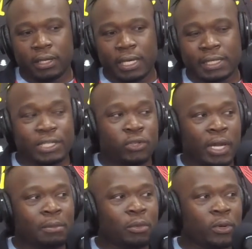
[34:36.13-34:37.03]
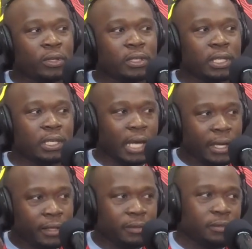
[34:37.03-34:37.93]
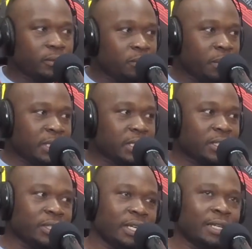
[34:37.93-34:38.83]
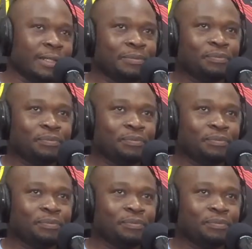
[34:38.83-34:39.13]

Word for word: as I train more, I basically, I